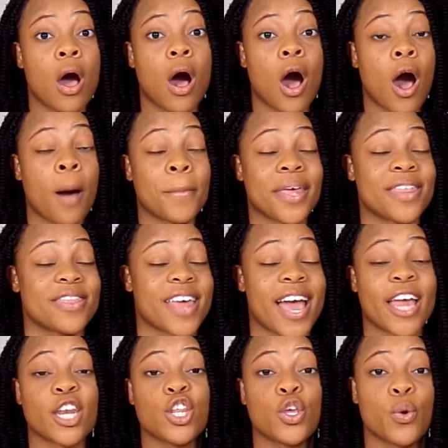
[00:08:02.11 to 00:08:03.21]
And
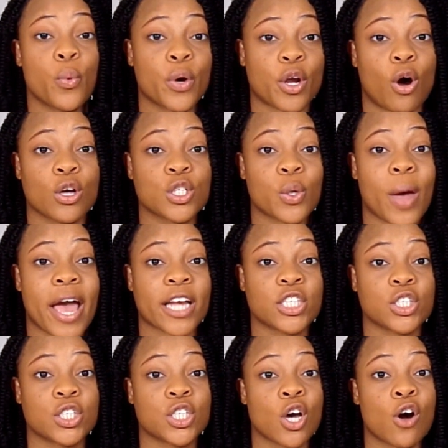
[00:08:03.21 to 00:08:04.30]
then you want to also ask
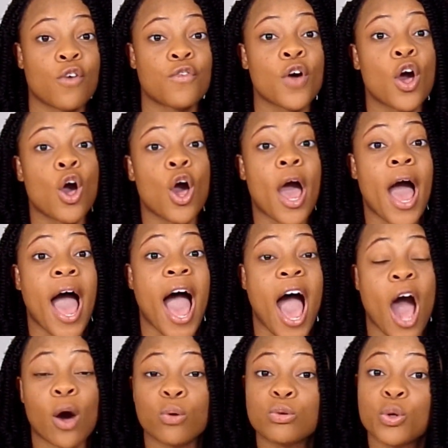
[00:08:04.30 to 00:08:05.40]
yourself,
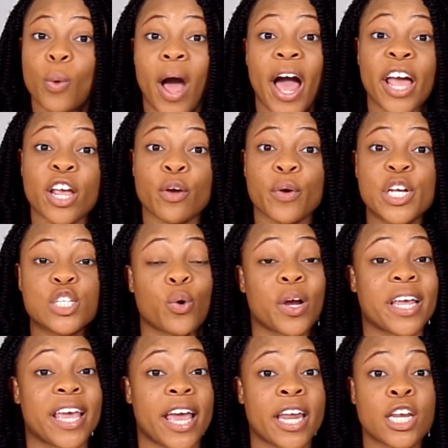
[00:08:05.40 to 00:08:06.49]
how do I increase
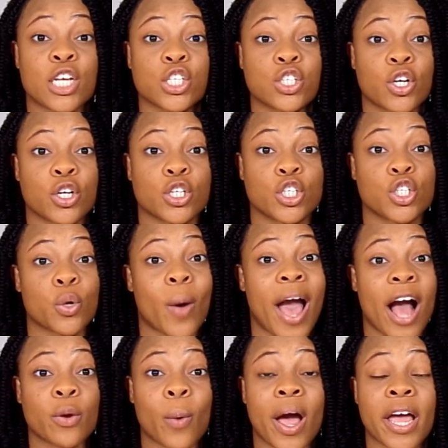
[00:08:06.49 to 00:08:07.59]
organic search? So
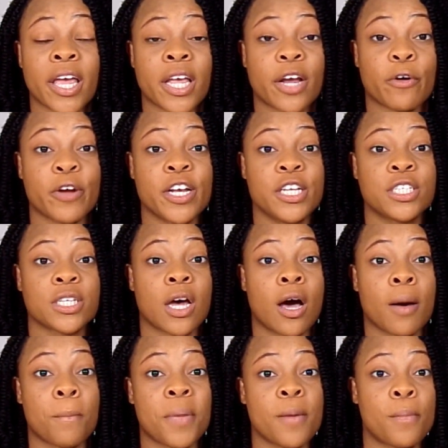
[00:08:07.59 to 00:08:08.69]
how do I increase
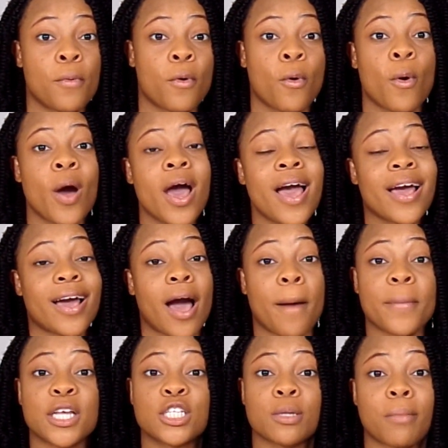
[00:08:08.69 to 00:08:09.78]
people
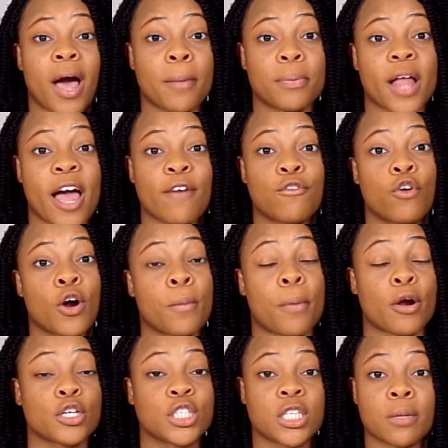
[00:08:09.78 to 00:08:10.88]
coming to my platform,
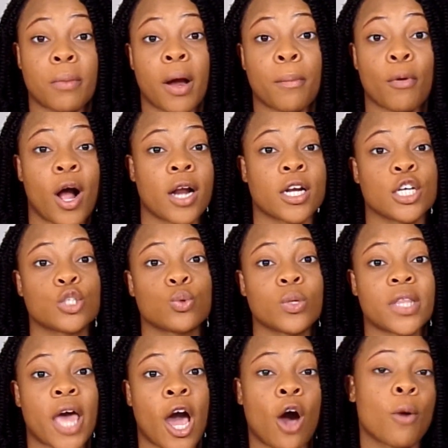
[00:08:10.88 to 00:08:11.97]
purchasing my products
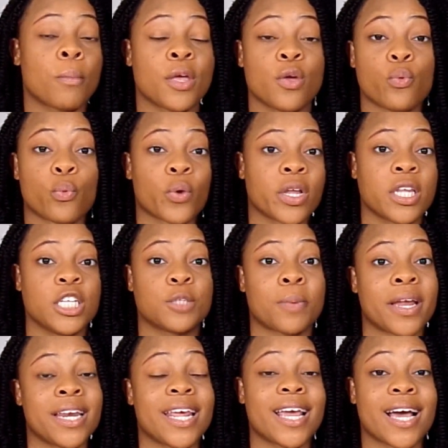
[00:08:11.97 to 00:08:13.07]
without me really
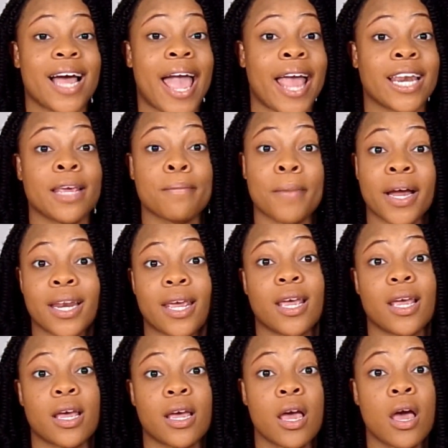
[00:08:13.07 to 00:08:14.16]
spending any money?
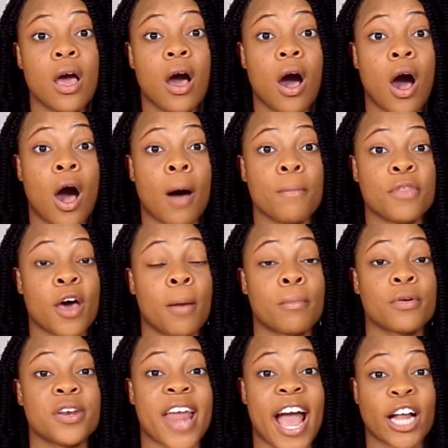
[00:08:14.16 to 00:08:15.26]

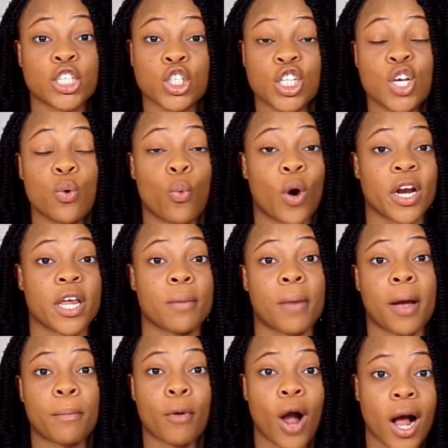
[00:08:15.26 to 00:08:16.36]
Them naturally wanting my
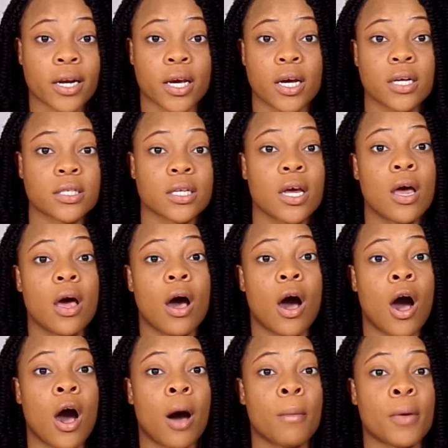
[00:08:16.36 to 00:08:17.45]
product
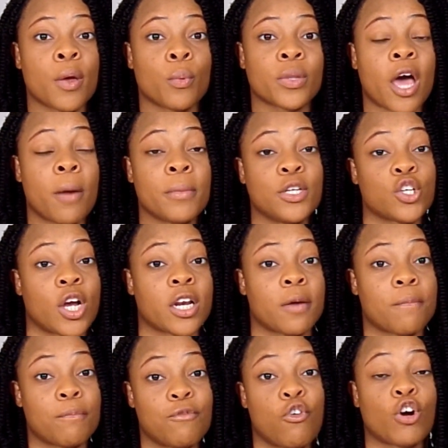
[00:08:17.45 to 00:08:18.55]
and without me trying
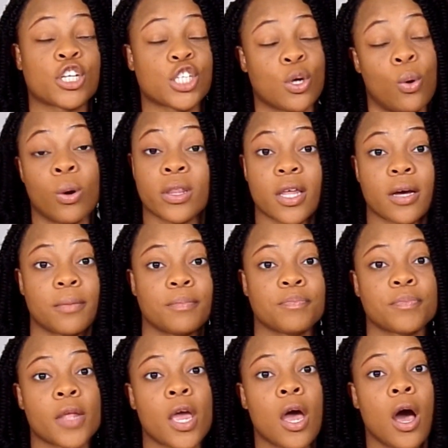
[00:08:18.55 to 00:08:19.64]
to force it on them.
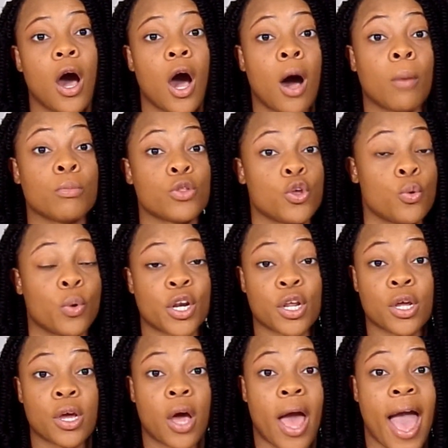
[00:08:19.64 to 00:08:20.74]
You want
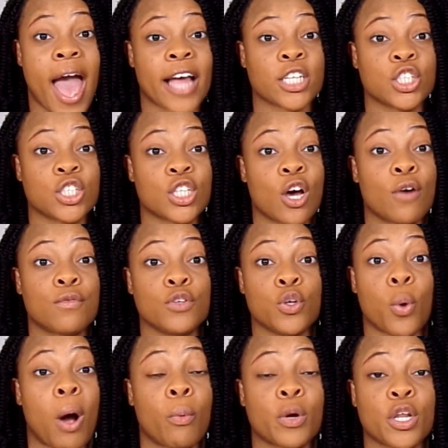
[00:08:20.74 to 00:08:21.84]
to ask yourself, do
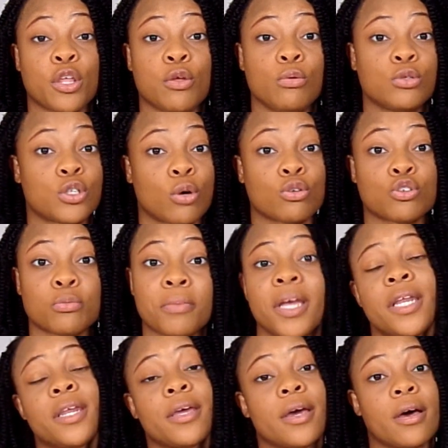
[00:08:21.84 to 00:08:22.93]
I want to use social
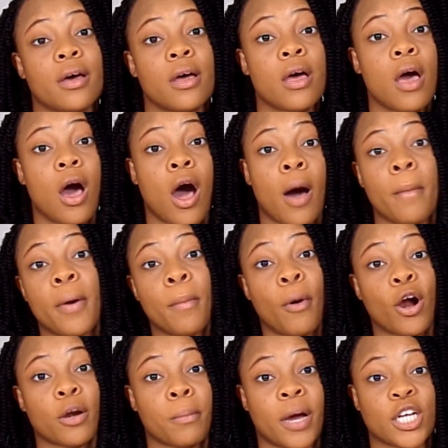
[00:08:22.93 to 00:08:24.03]
media a
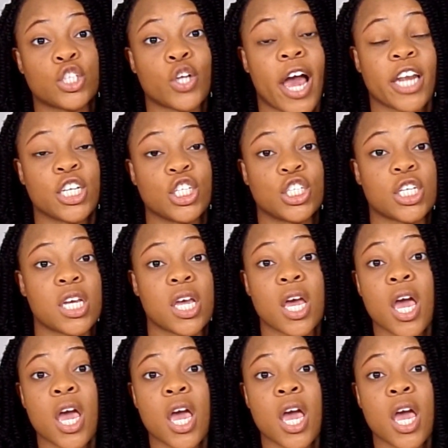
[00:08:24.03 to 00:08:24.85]
part of my strategy?